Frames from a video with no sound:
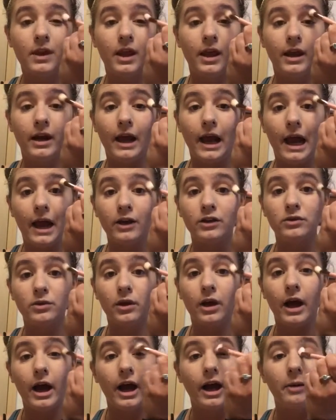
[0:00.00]
an
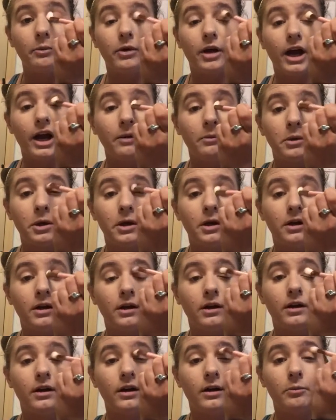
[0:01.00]
actual eye
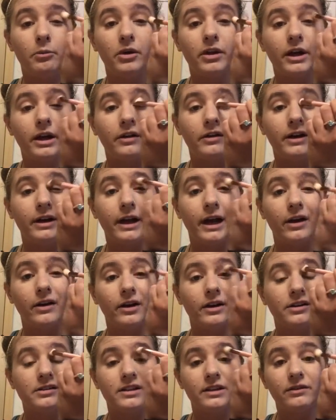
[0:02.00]
primer, but then I ran out and
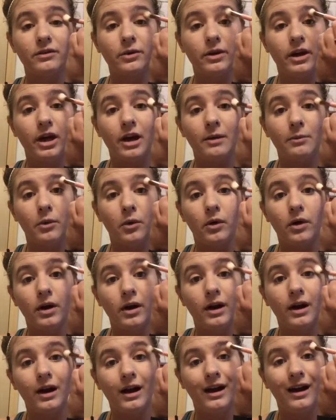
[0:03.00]
I just never went and got
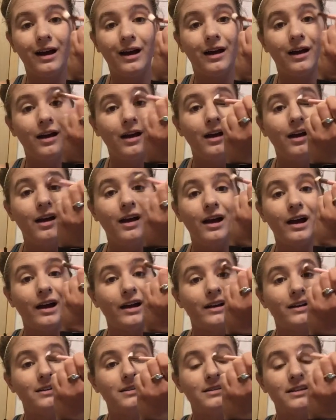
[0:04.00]
more. I
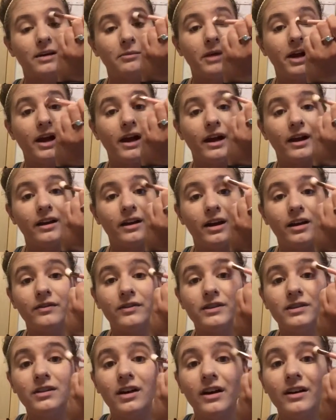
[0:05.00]
didn't set my eye enough,
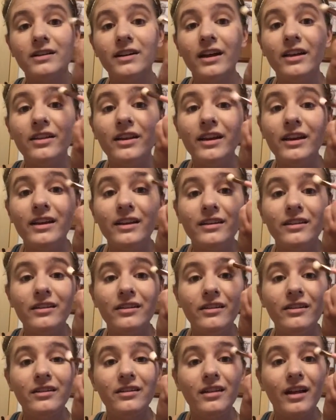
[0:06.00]
and so I was like, this
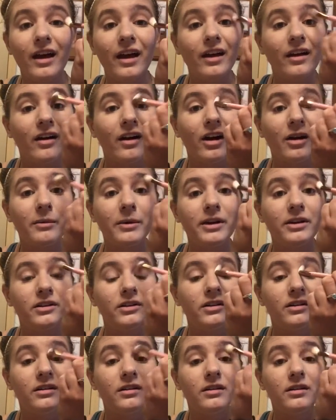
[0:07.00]
looks like
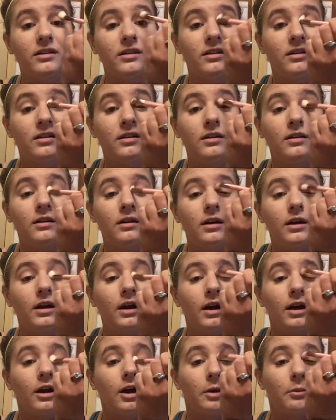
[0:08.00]
garbage.
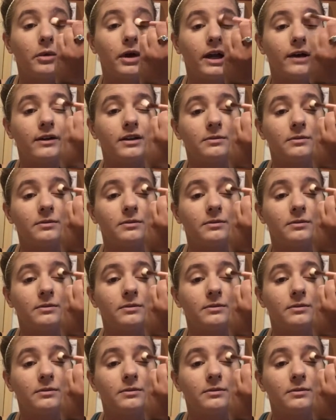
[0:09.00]
But it